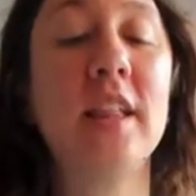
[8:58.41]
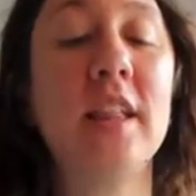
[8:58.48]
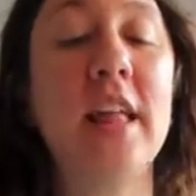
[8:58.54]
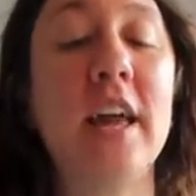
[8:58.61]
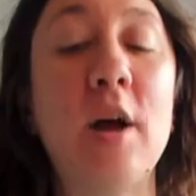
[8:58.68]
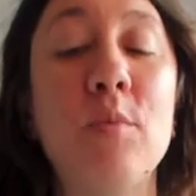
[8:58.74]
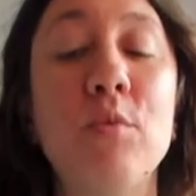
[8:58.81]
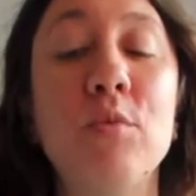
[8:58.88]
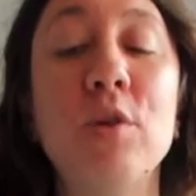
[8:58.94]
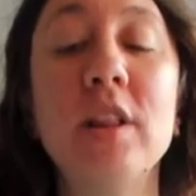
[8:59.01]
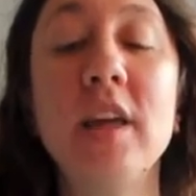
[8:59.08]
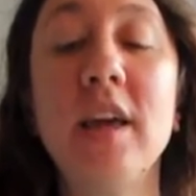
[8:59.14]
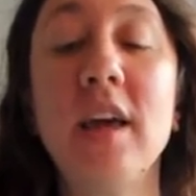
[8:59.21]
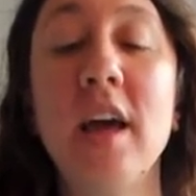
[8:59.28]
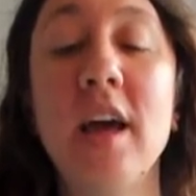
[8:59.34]
Like I'm
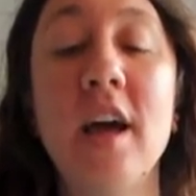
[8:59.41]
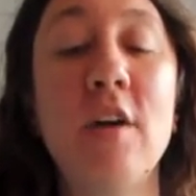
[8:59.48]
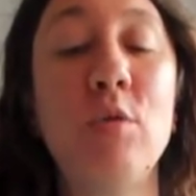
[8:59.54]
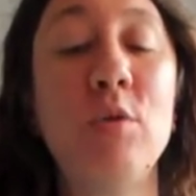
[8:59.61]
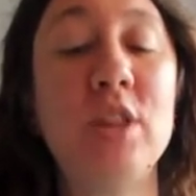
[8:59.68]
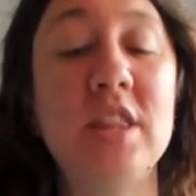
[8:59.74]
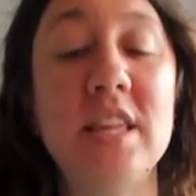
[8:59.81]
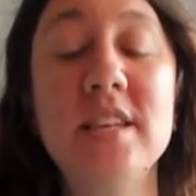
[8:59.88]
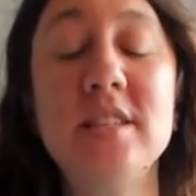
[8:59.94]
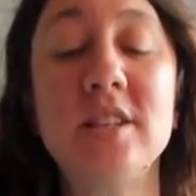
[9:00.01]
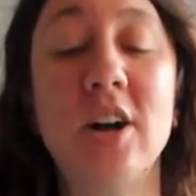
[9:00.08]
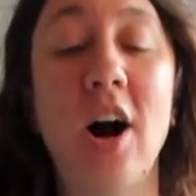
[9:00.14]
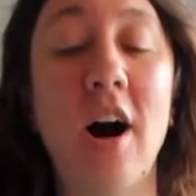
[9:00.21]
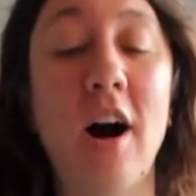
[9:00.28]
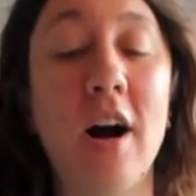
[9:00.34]
really, with these
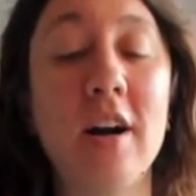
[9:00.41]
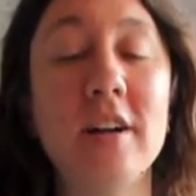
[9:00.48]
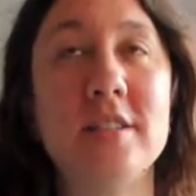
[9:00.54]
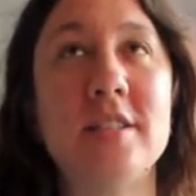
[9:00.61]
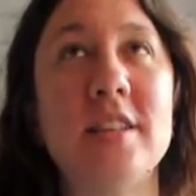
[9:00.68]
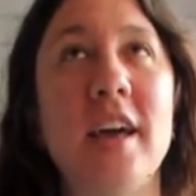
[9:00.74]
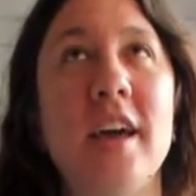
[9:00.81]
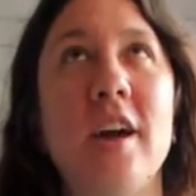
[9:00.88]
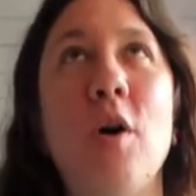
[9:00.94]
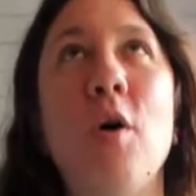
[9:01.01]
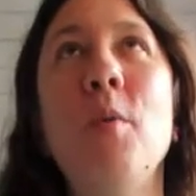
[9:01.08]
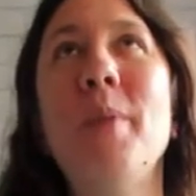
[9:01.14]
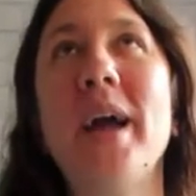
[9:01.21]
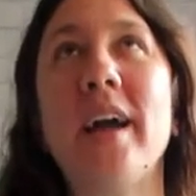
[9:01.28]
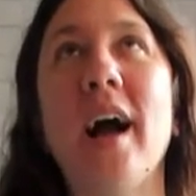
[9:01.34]
cards, like, oh
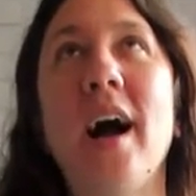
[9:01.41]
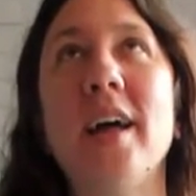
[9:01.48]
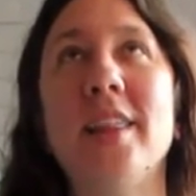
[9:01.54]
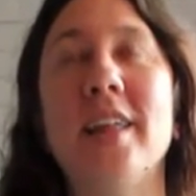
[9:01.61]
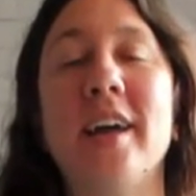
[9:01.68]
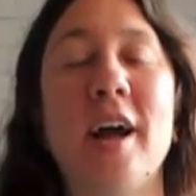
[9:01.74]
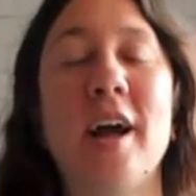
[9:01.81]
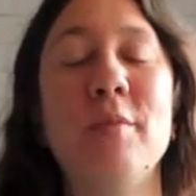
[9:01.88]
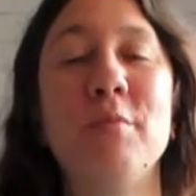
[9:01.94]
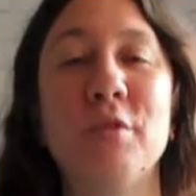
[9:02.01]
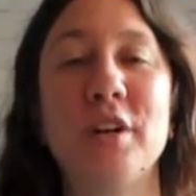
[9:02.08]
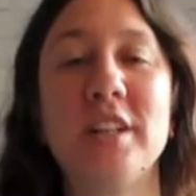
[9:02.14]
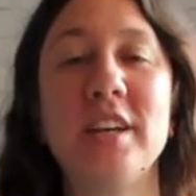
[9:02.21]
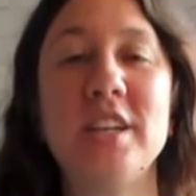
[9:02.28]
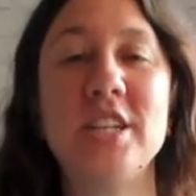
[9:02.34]
my God, like I'm
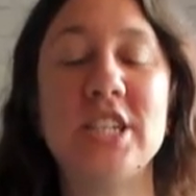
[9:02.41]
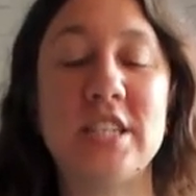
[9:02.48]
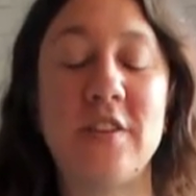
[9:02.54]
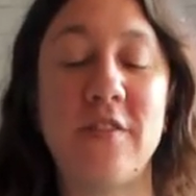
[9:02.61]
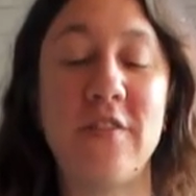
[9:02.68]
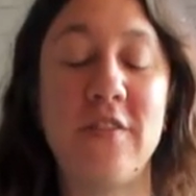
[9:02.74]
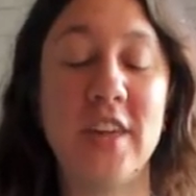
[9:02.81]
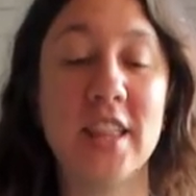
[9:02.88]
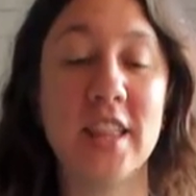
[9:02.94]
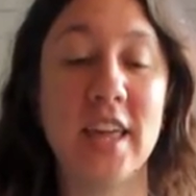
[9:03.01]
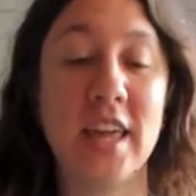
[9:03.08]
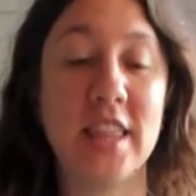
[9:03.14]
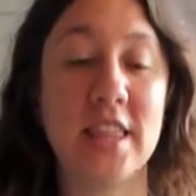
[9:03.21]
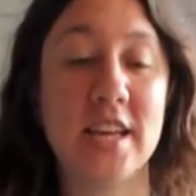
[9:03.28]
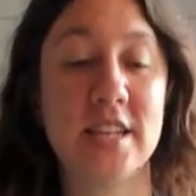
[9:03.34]
really just
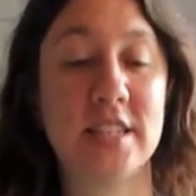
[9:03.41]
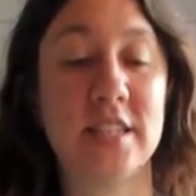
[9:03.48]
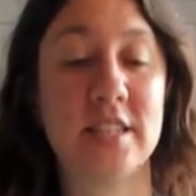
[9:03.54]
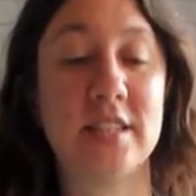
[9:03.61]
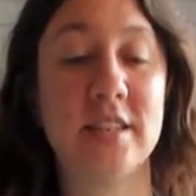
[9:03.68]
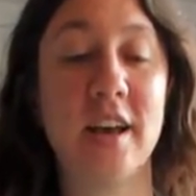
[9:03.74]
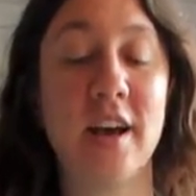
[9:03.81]
feeling this